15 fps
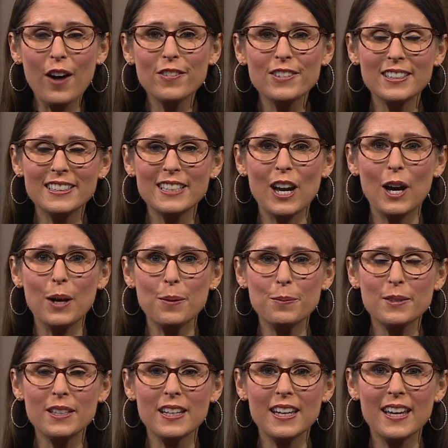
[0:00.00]

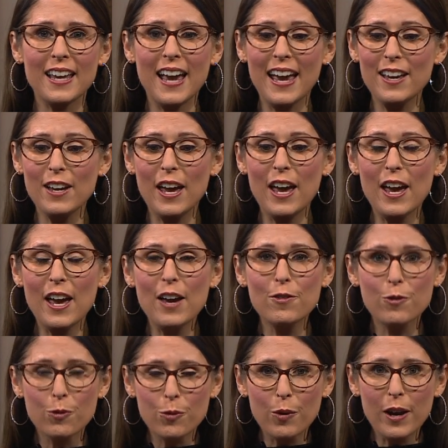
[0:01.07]
oftentimes,
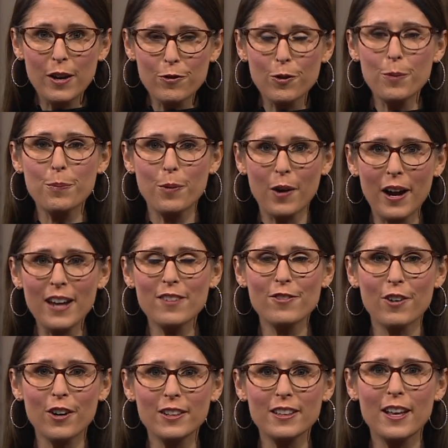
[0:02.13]
if, if we're praying
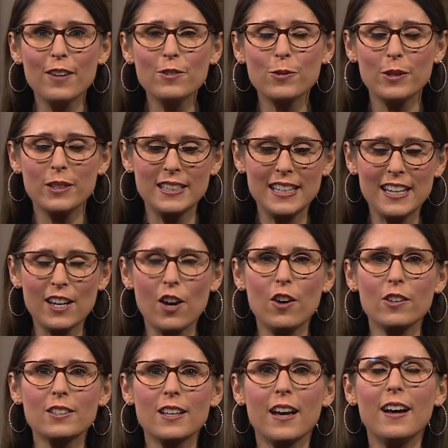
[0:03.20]
for our loved ones, He
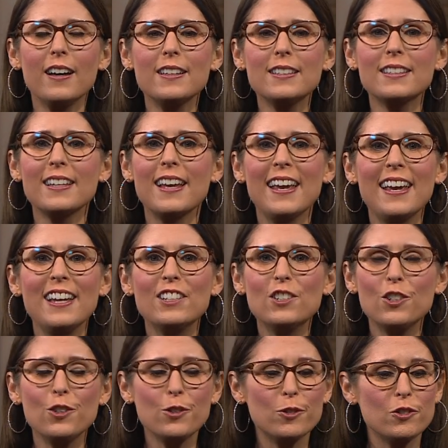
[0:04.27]
calls us
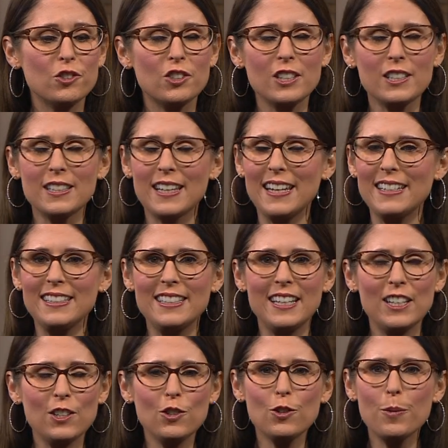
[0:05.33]
to just
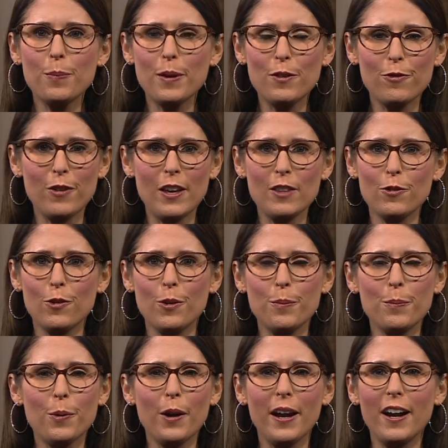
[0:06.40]
continue to be faithful in
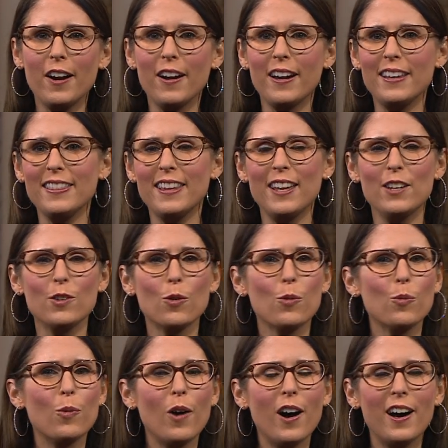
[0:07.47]
prayer and then
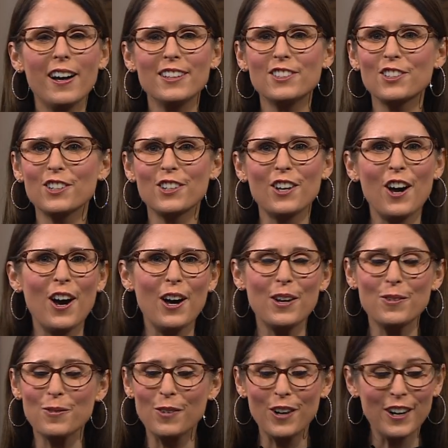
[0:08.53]
watch
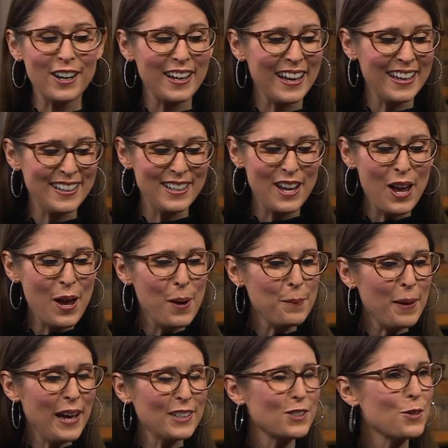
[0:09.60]
God work. Amen. And
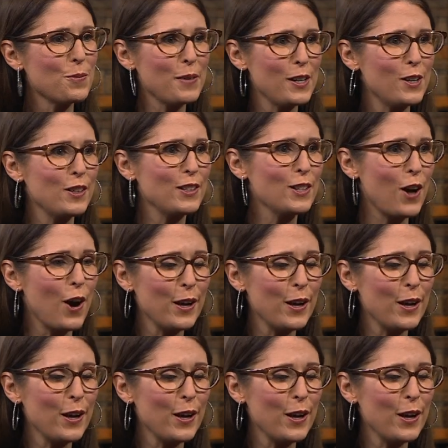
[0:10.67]
Pastor Bill, it's